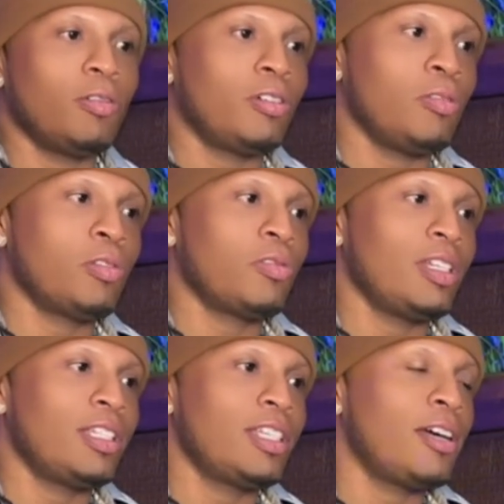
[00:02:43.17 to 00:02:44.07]
it was
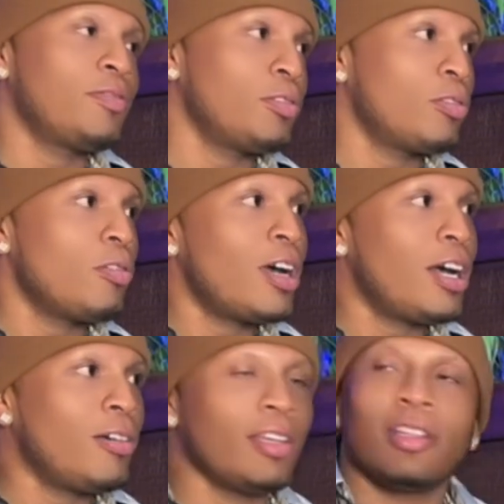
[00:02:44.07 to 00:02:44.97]
really tough to go
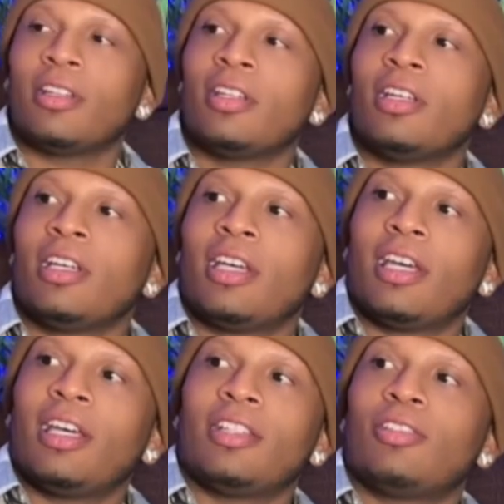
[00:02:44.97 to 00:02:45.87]
out
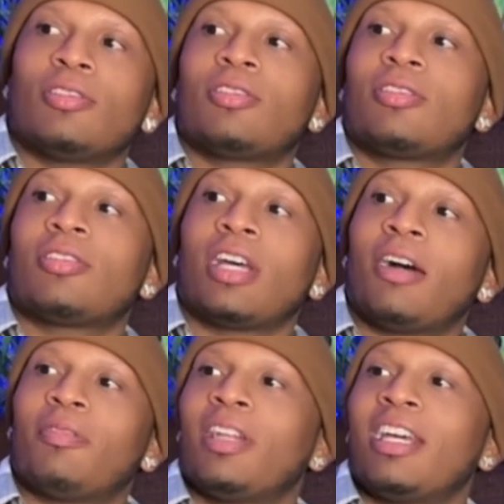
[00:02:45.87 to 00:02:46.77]
and just
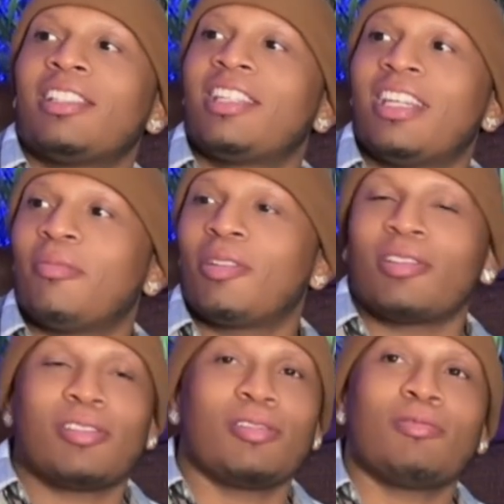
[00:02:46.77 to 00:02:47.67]
have a nice day,
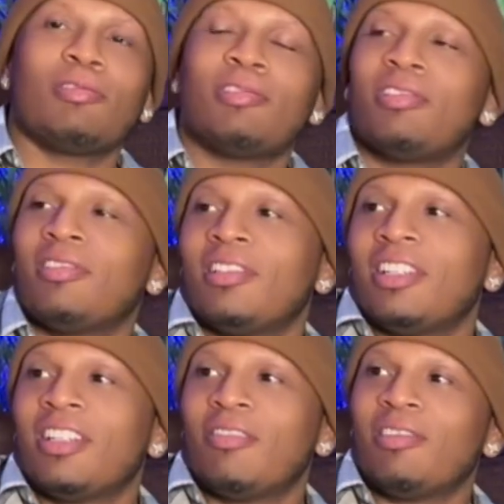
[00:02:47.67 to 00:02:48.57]
because you
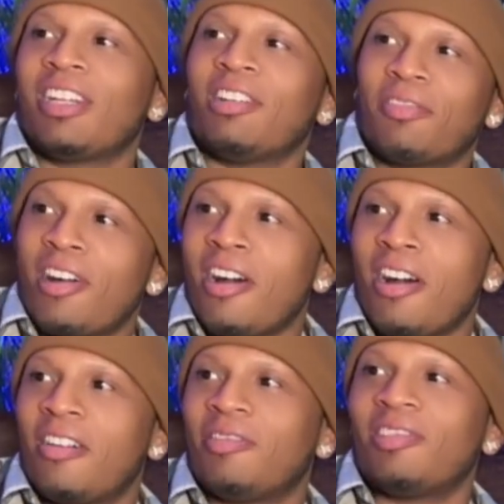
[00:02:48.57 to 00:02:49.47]
will get
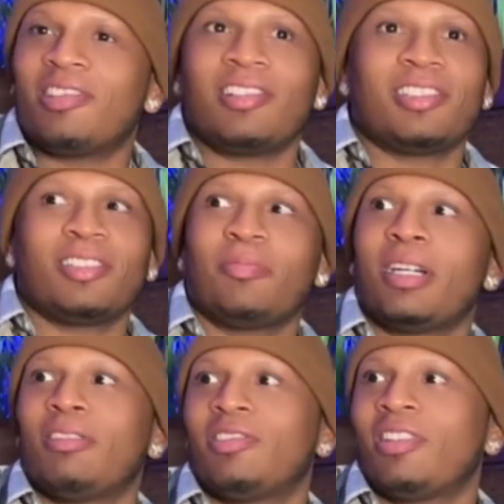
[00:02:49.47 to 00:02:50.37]
robbed, or
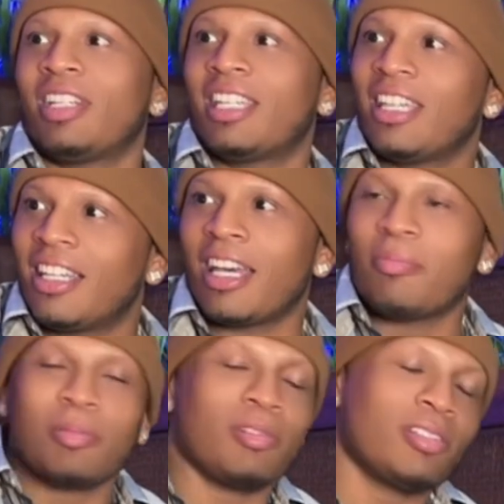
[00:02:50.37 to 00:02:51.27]
somebody will try to
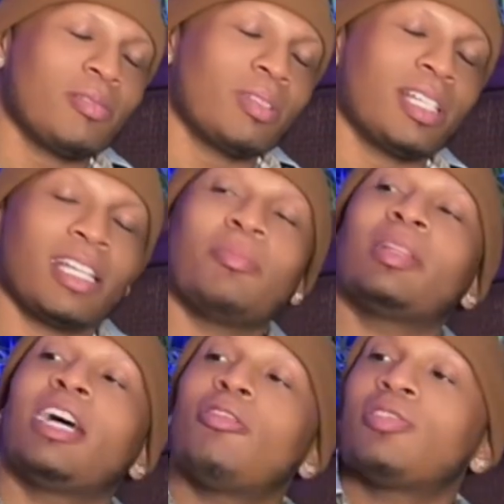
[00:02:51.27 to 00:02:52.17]
kidnap you or something like that. But
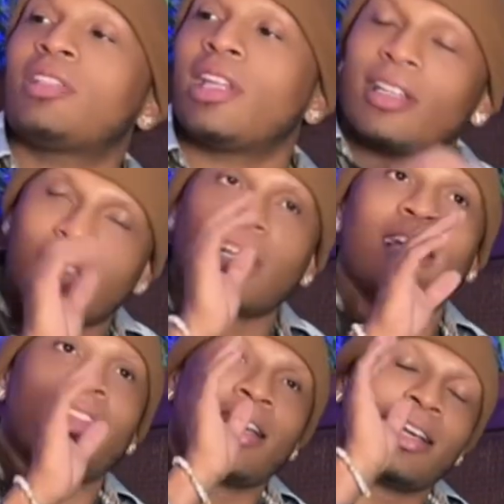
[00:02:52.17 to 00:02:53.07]
that was
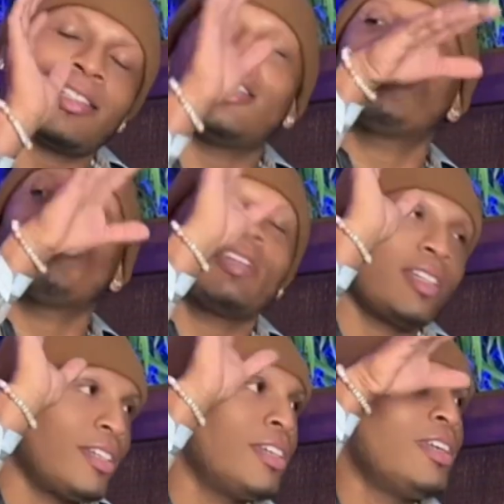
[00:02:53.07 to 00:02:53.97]
like I said,
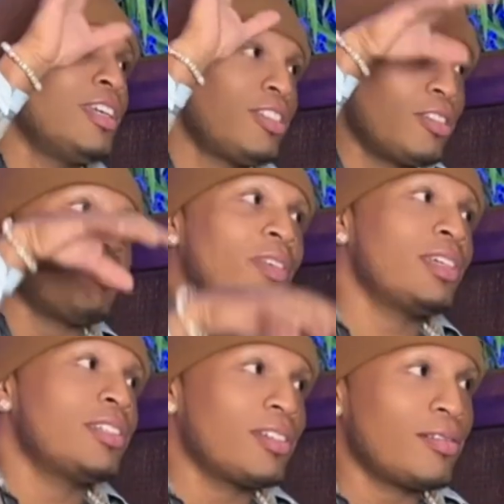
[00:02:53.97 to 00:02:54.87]
20 some
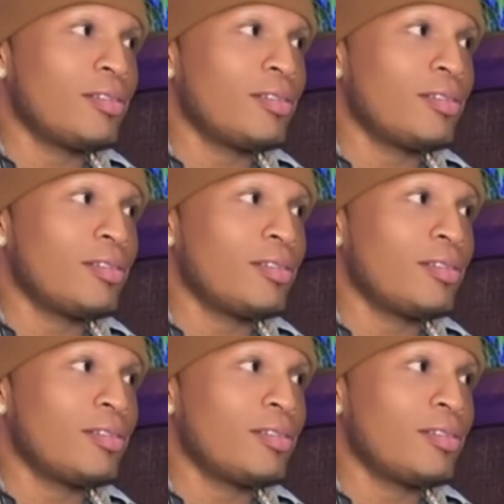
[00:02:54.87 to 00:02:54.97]
years ago.